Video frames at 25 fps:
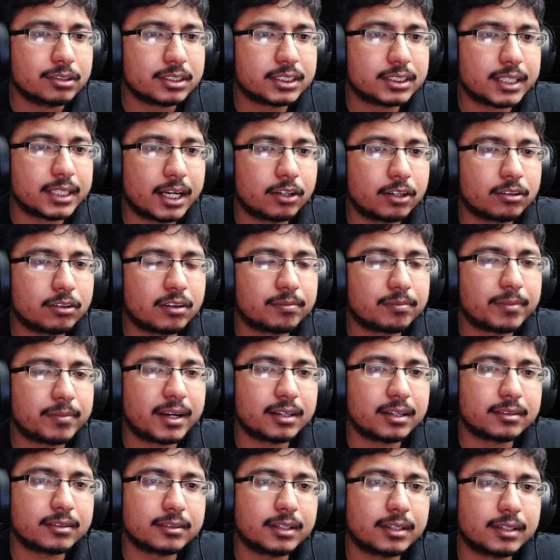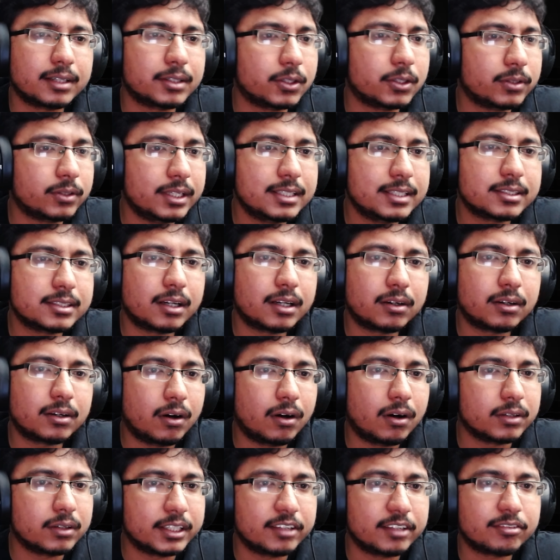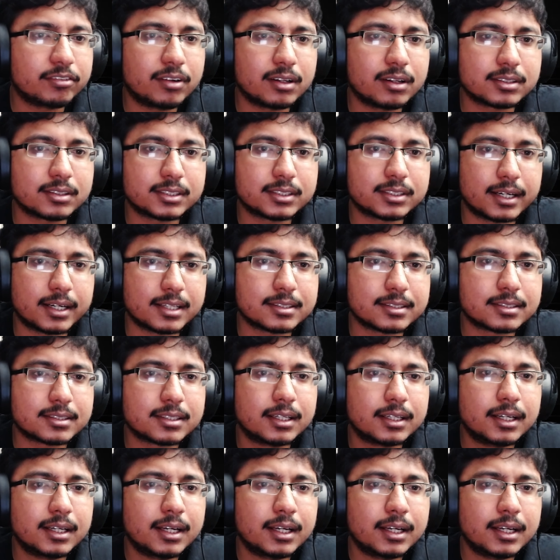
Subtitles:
shadow compiler. These are all default settings.